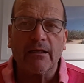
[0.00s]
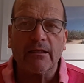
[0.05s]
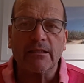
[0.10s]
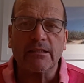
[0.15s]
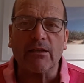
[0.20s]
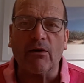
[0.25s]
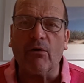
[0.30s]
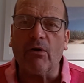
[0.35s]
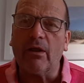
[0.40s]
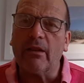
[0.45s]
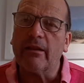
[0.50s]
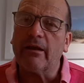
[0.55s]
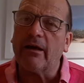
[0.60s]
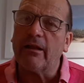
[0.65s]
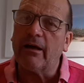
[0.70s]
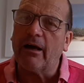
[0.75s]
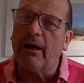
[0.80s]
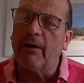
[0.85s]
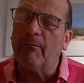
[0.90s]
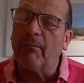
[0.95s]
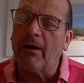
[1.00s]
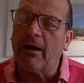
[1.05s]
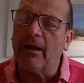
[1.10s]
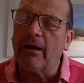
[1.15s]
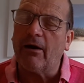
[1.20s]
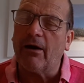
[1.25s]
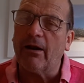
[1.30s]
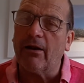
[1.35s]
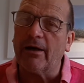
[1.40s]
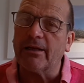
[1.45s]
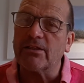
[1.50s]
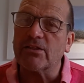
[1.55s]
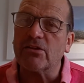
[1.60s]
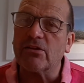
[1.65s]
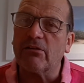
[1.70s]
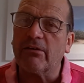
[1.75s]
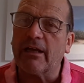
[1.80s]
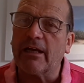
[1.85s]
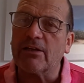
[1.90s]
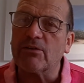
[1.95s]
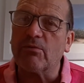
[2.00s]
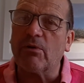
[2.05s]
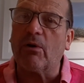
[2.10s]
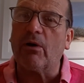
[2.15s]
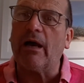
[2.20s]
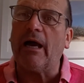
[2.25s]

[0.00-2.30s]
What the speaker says: So I like to do that as well.